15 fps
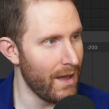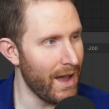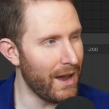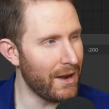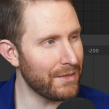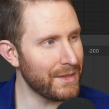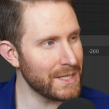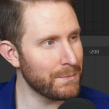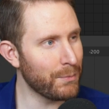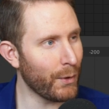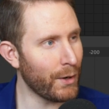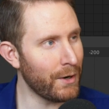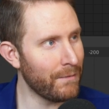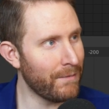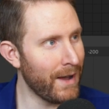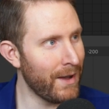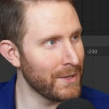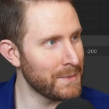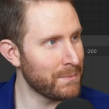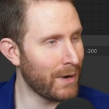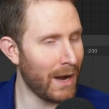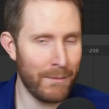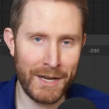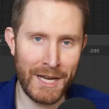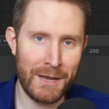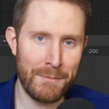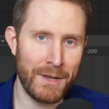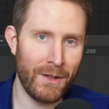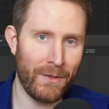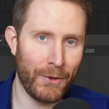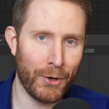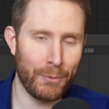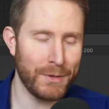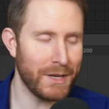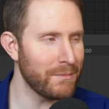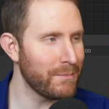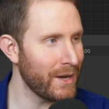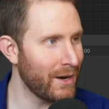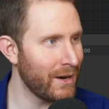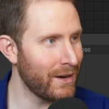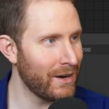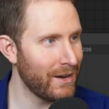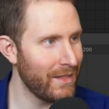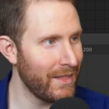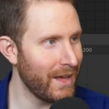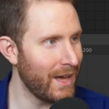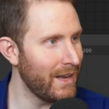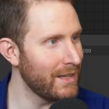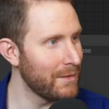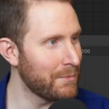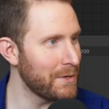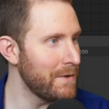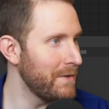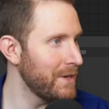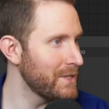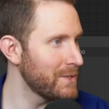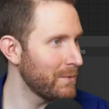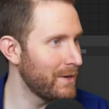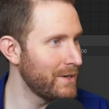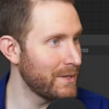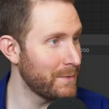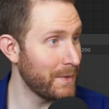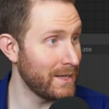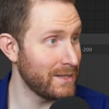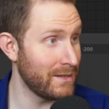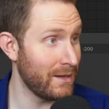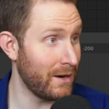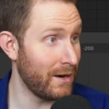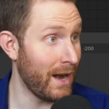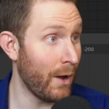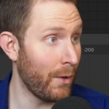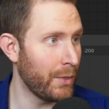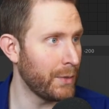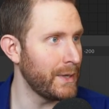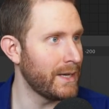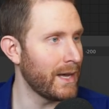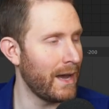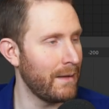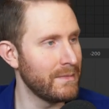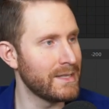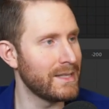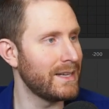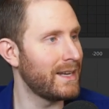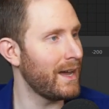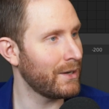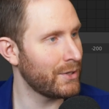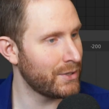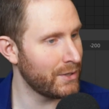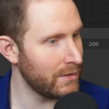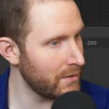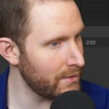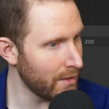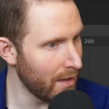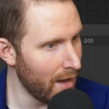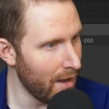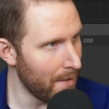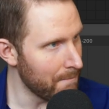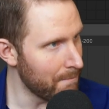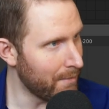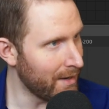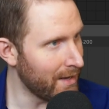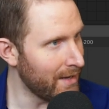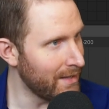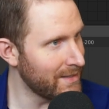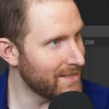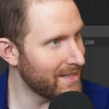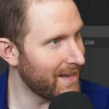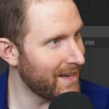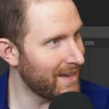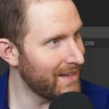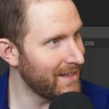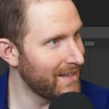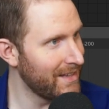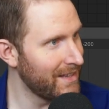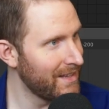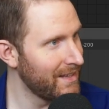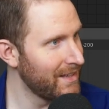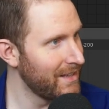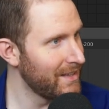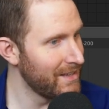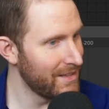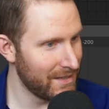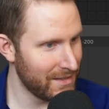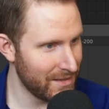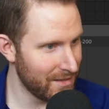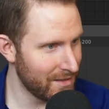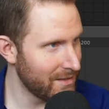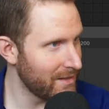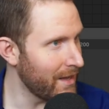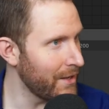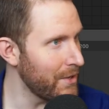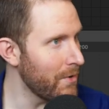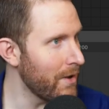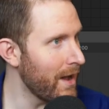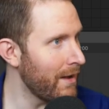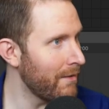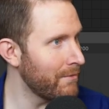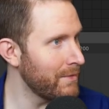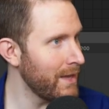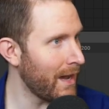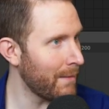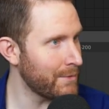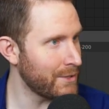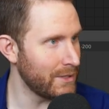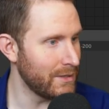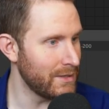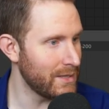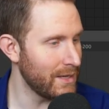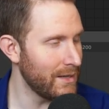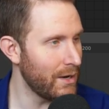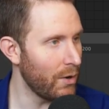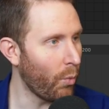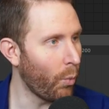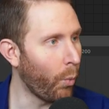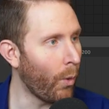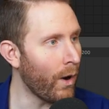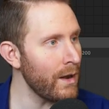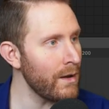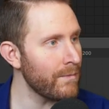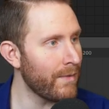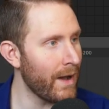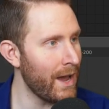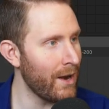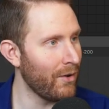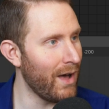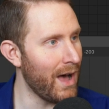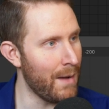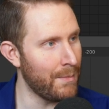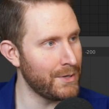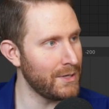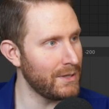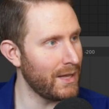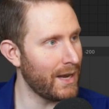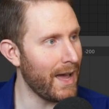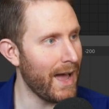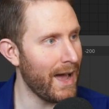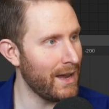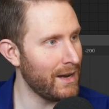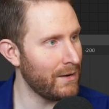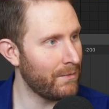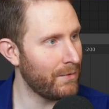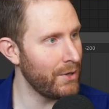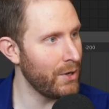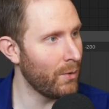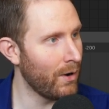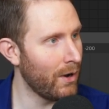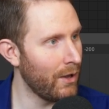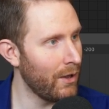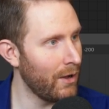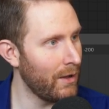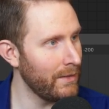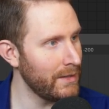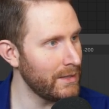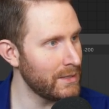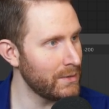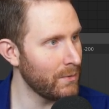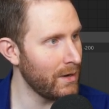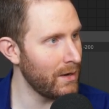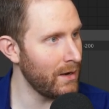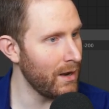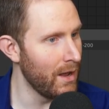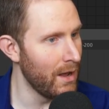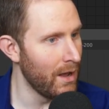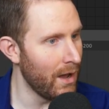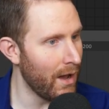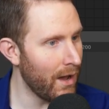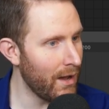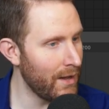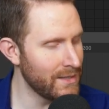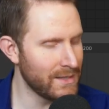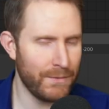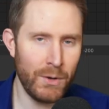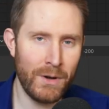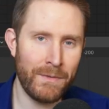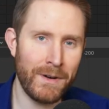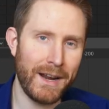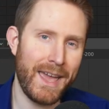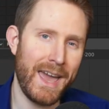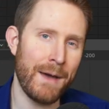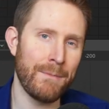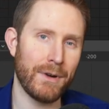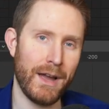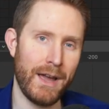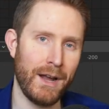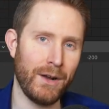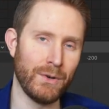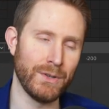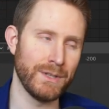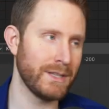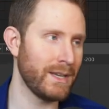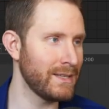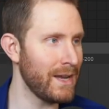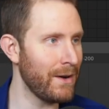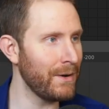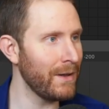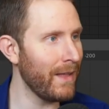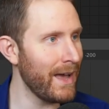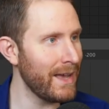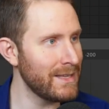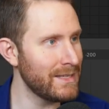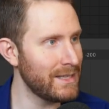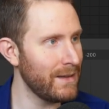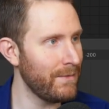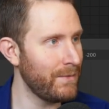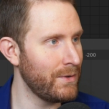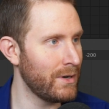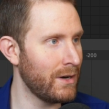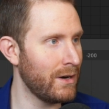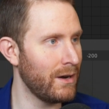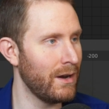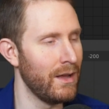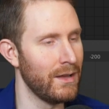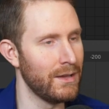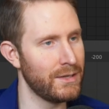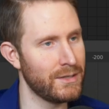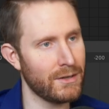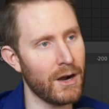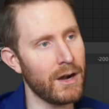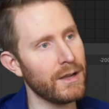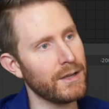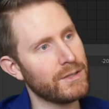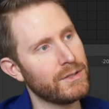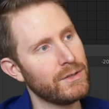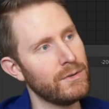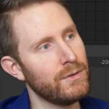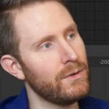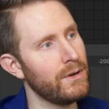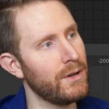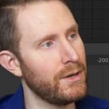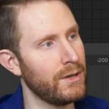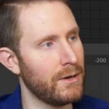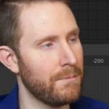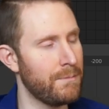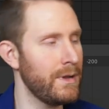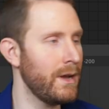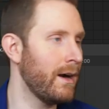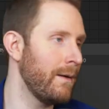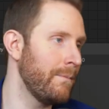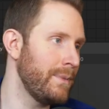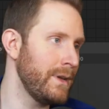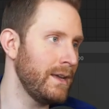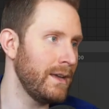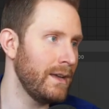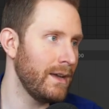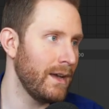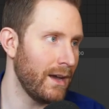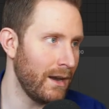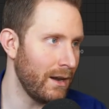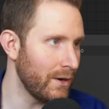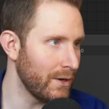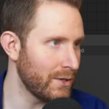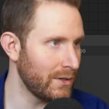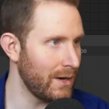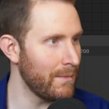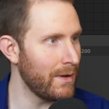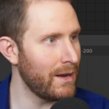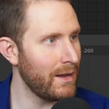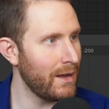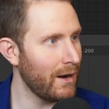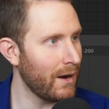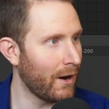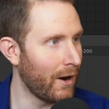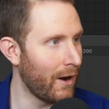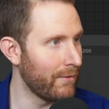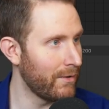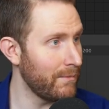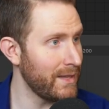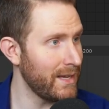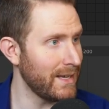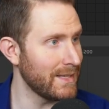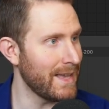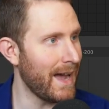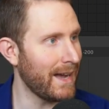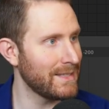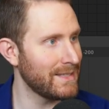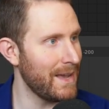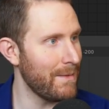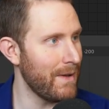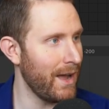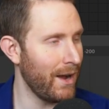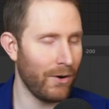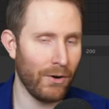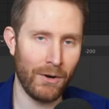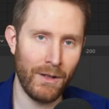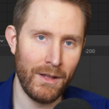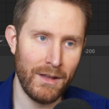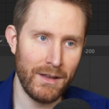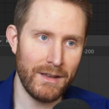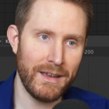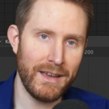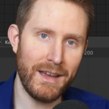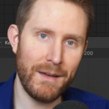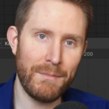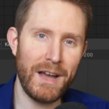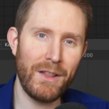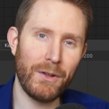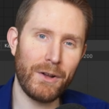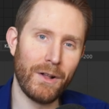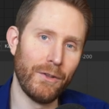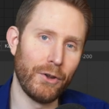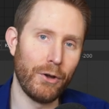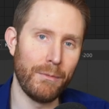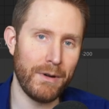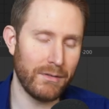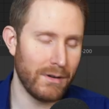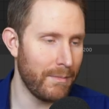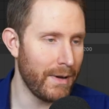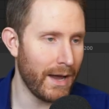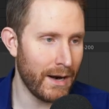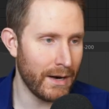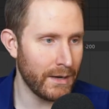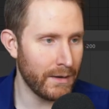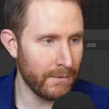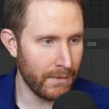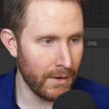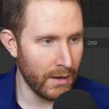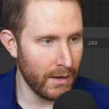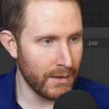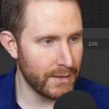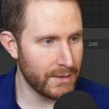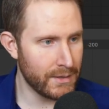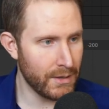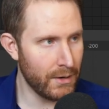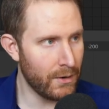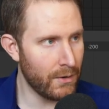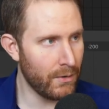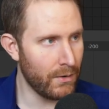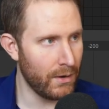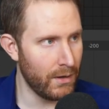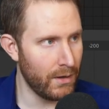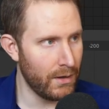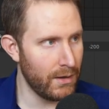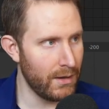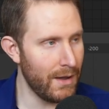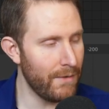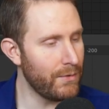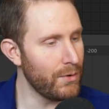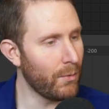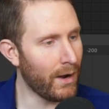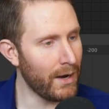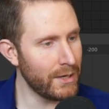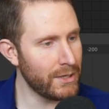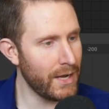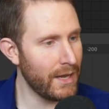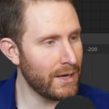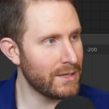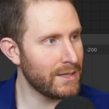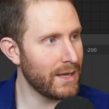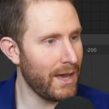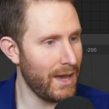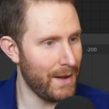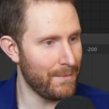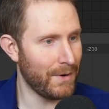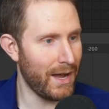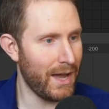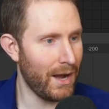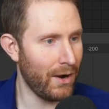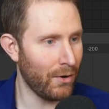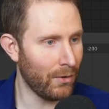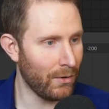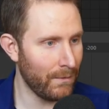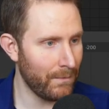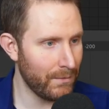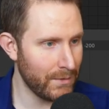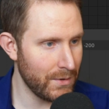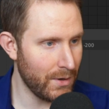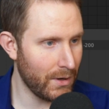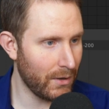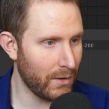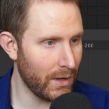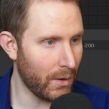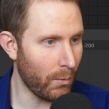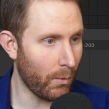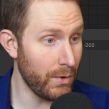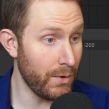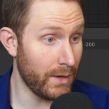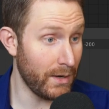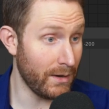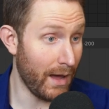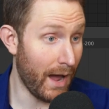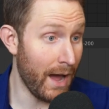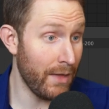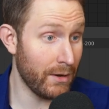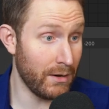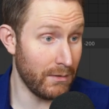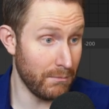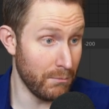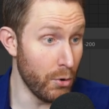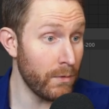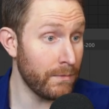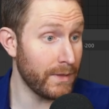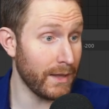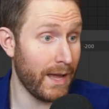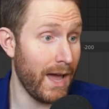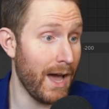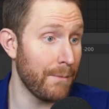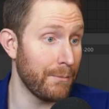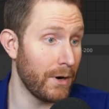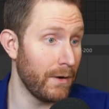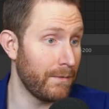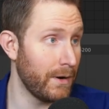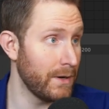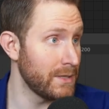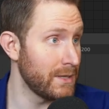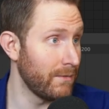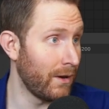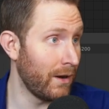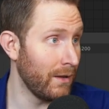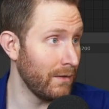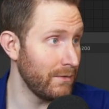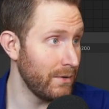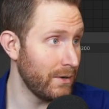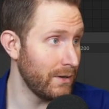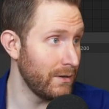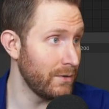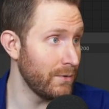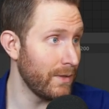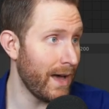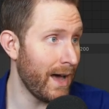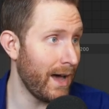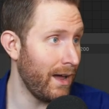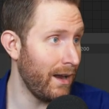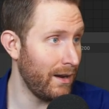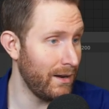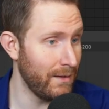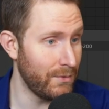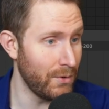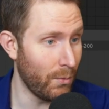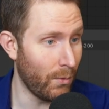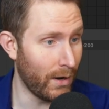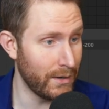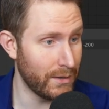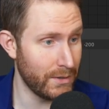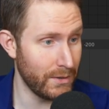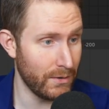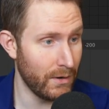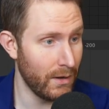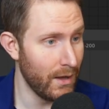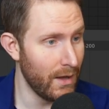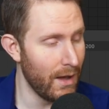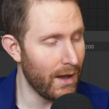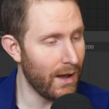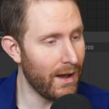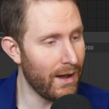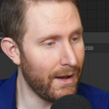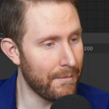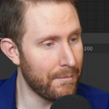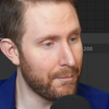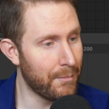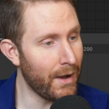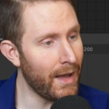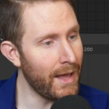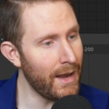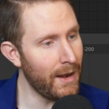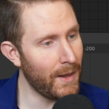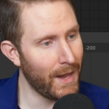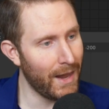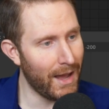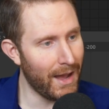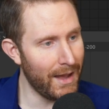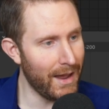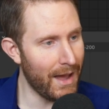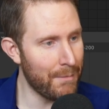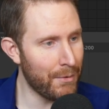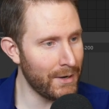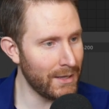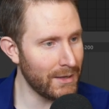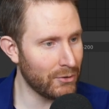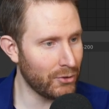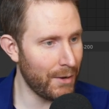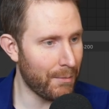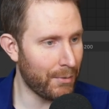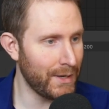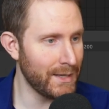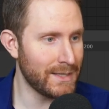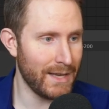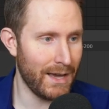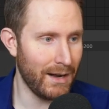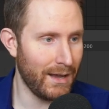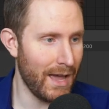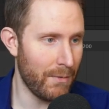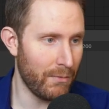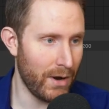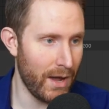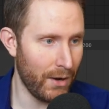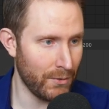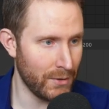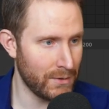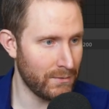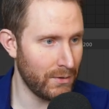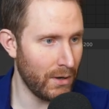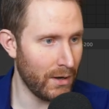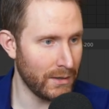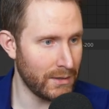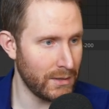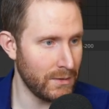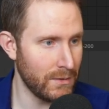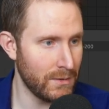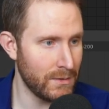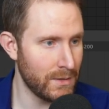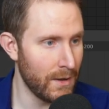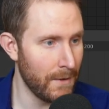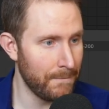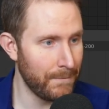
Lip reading: And this Blender file is probably going to be a little bit bigger than the previous one just because there are now 3 times the textures, but now you have the options. And then one final option that I added for you all on this one is a few different camera angles, because I realized if you're starting soon and your BRB and your stream ending are all from the exact same angle, it might look a little bit repetitive. So if you want to change the camera angle, you can either move the camera first of all, you can do that if you want to, but I put in 3 preset camera angles for y'all to use.